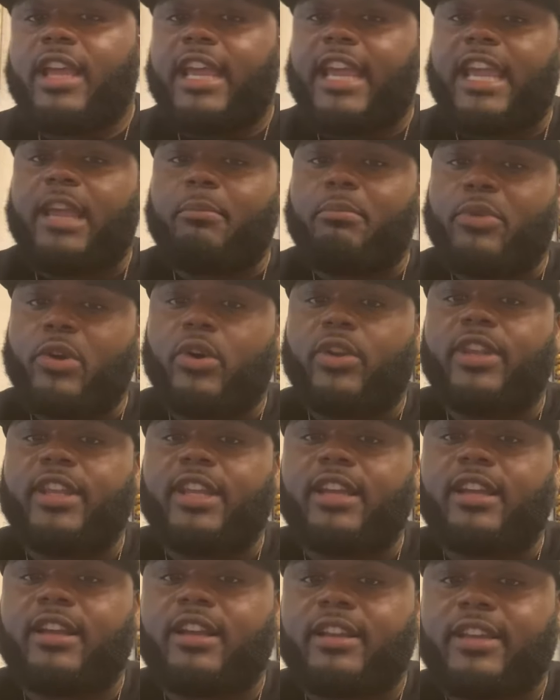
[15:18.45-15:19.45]
and
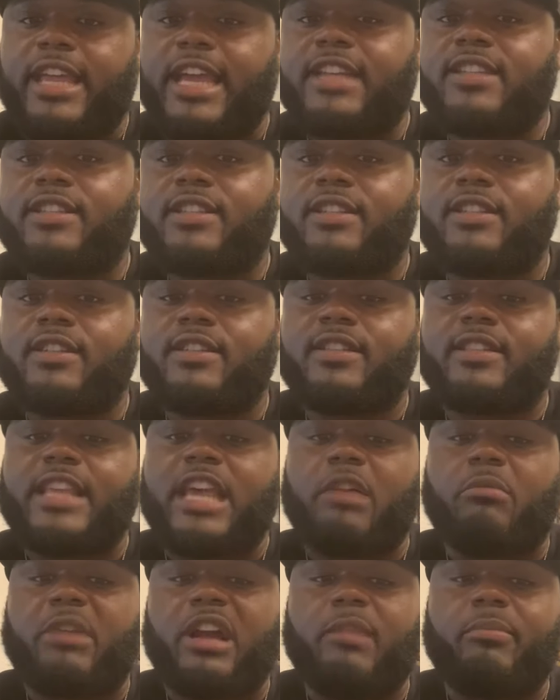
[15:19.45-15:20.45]
building connections
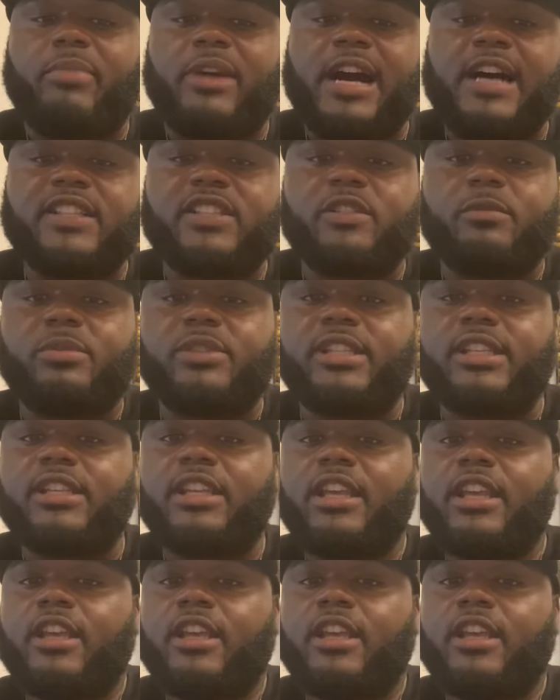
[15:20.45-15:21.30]
that might possibly